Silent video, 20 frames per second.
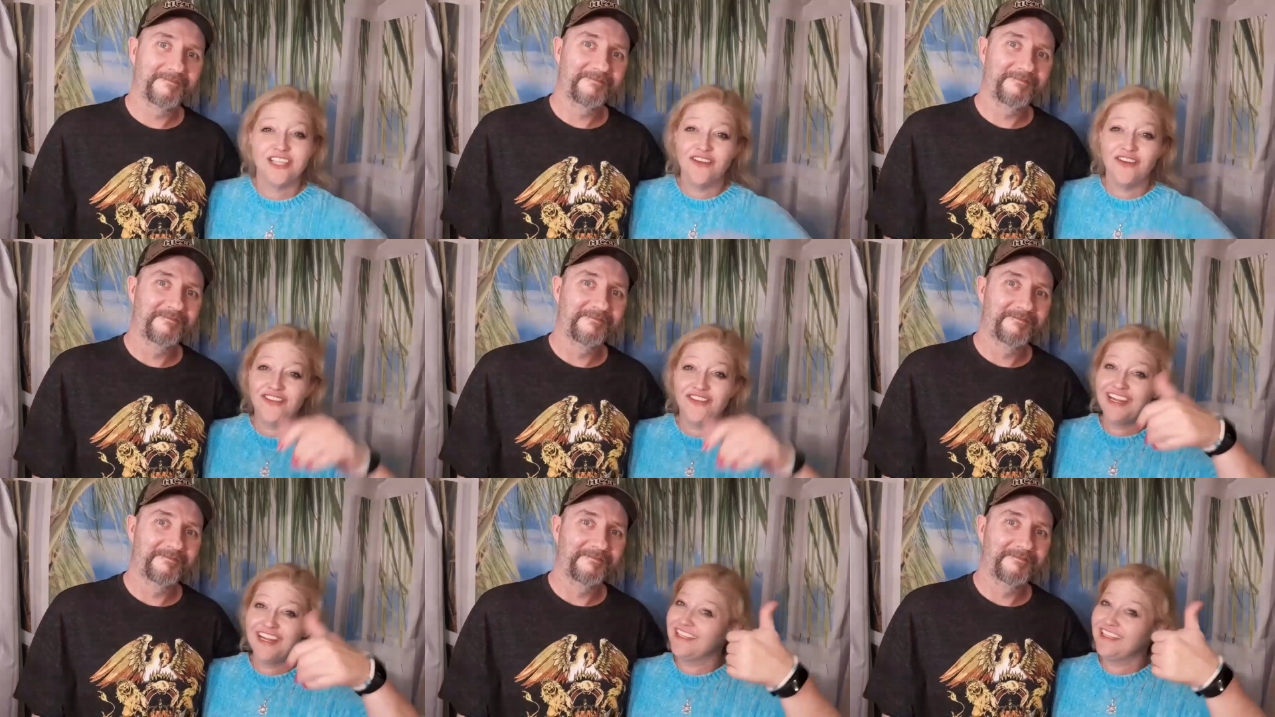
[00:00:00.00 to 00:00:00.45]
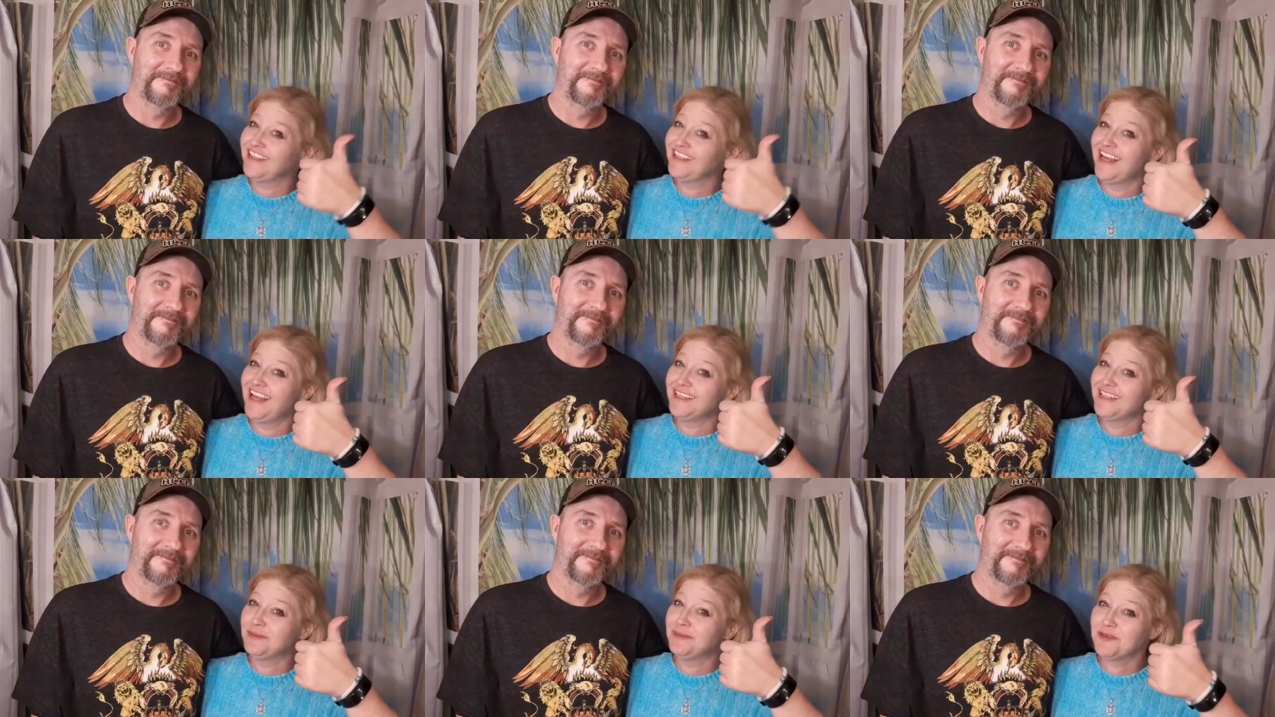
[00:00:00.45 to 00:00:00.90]
Speaker 1: Don't forget
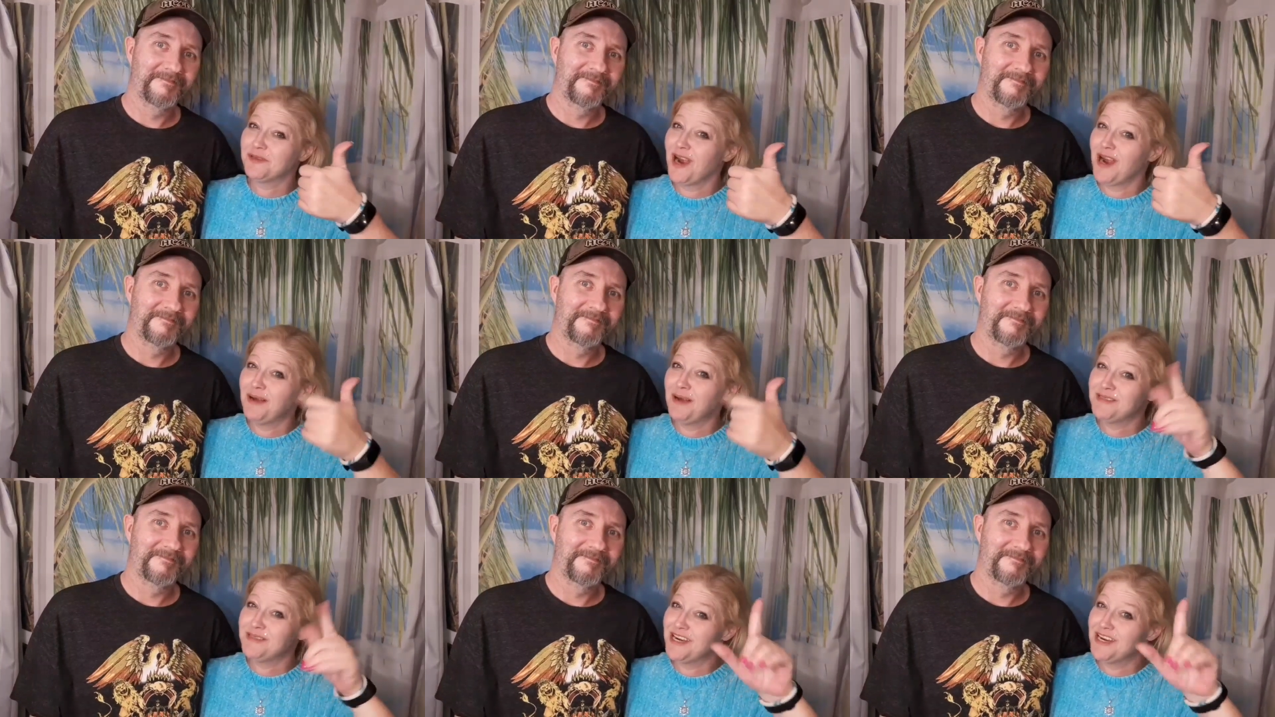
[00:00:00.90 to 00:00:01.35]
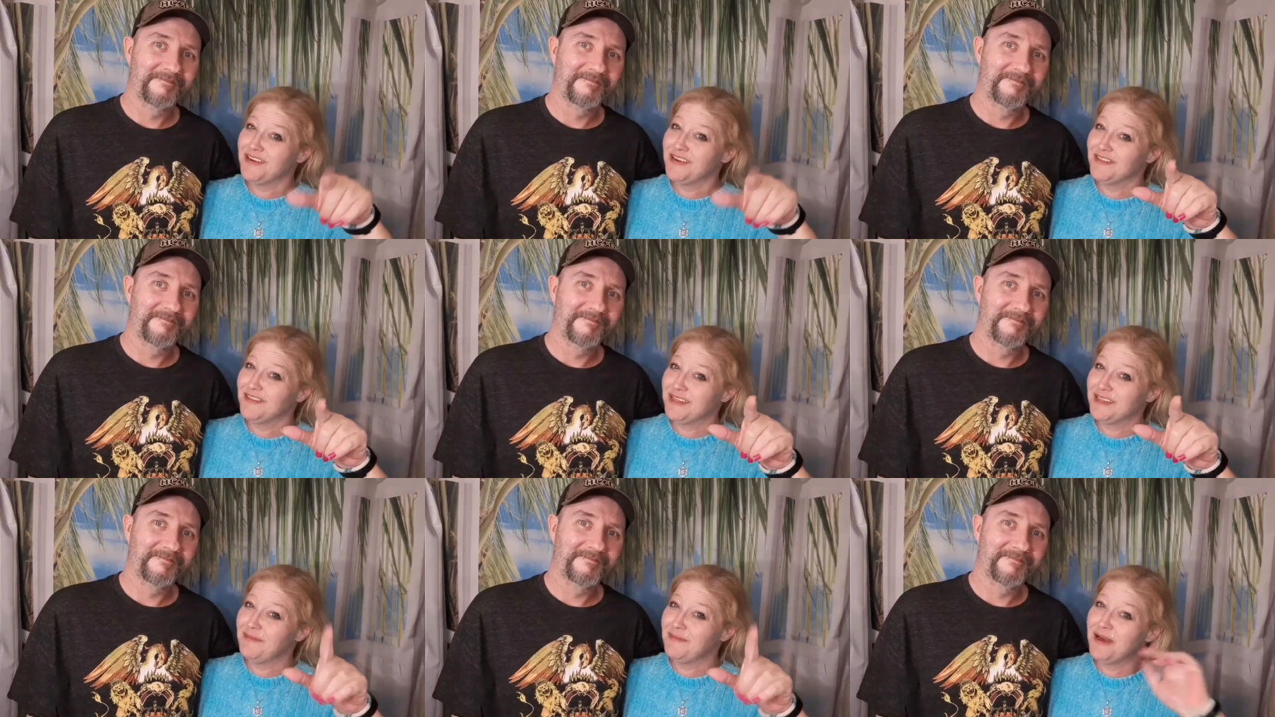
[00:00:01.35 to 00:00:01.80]
to like, subscribe,
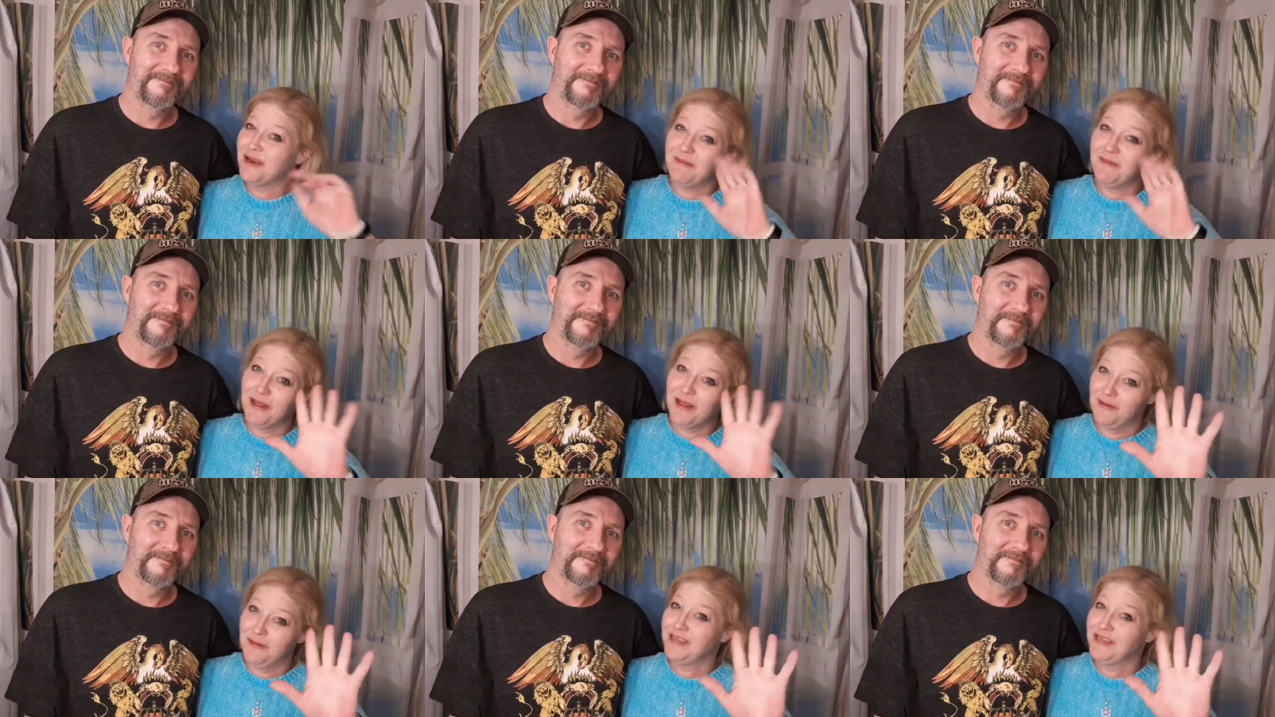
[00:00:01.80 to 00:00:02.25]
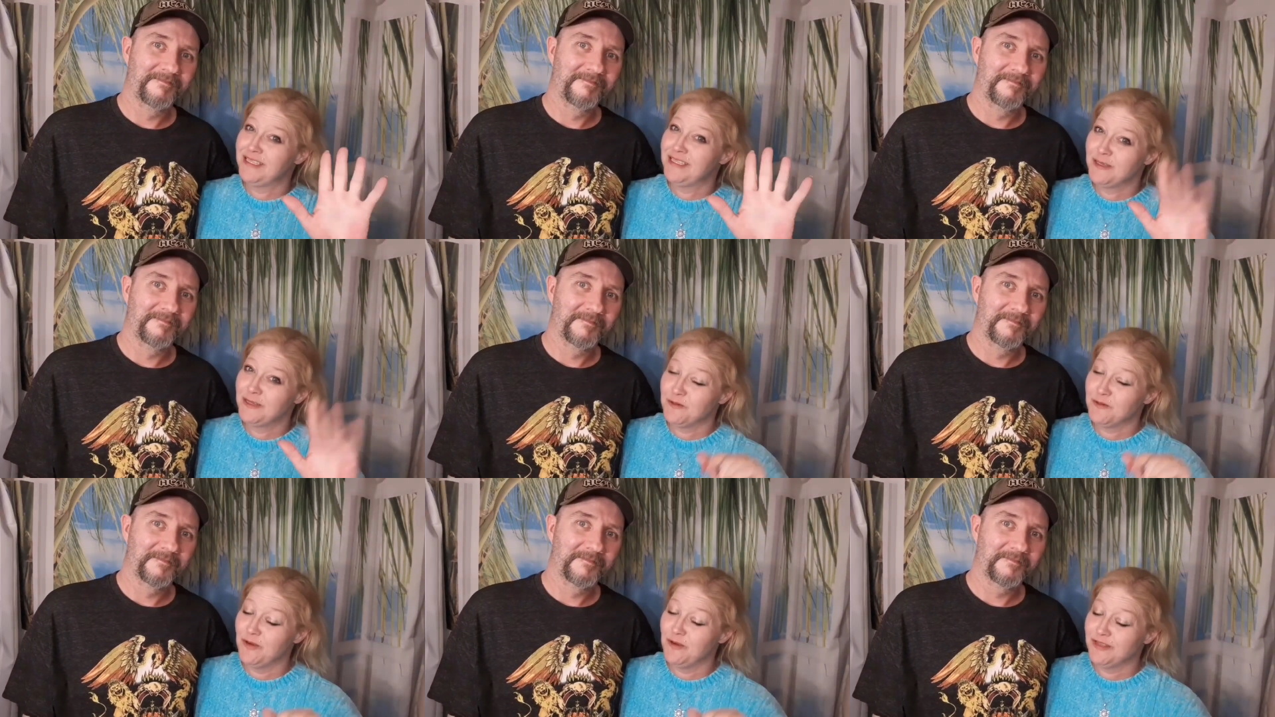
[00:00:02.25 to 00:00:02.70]
share, and ring the bell, by the
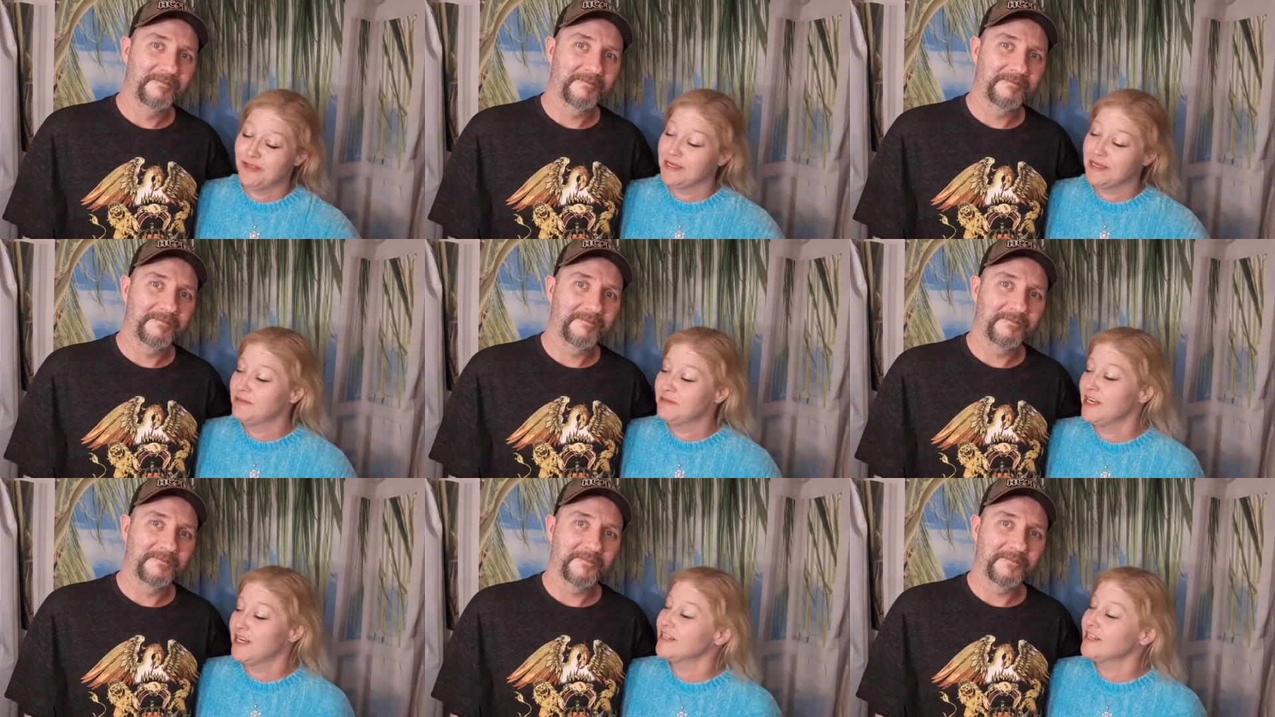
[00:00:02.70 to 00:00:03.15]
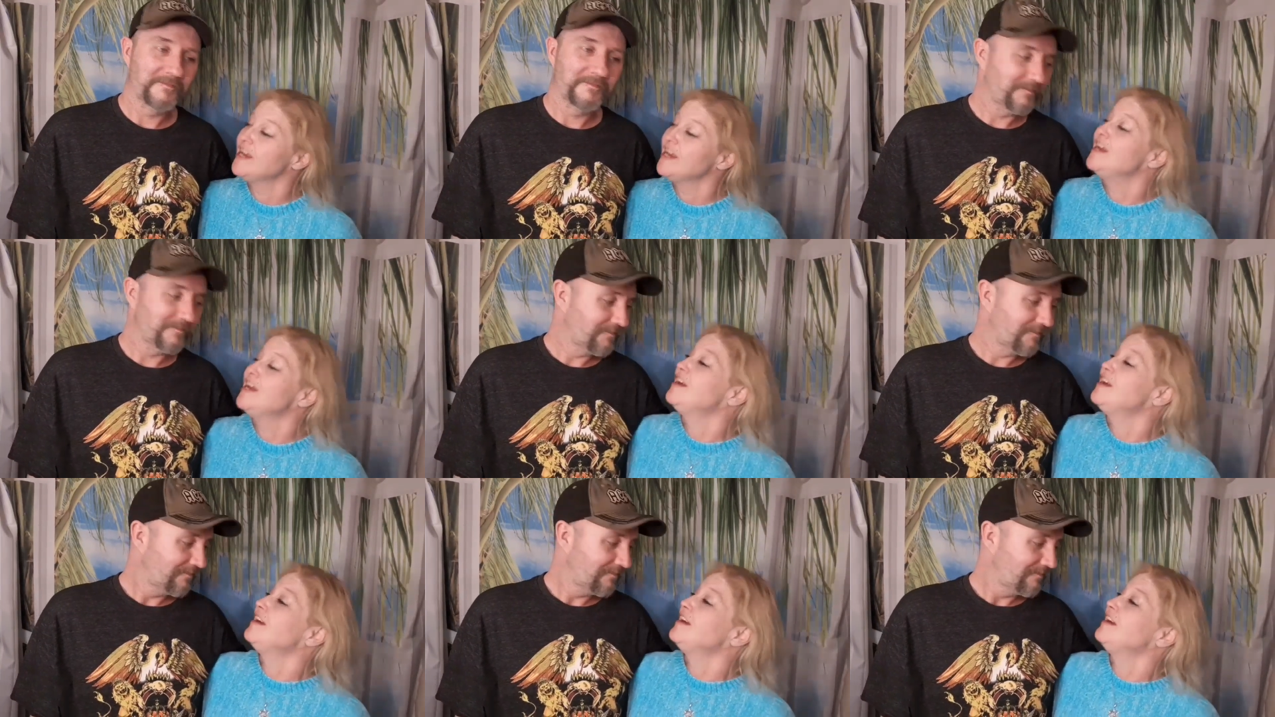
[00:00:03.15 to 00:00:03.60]
way, since we're on the subject.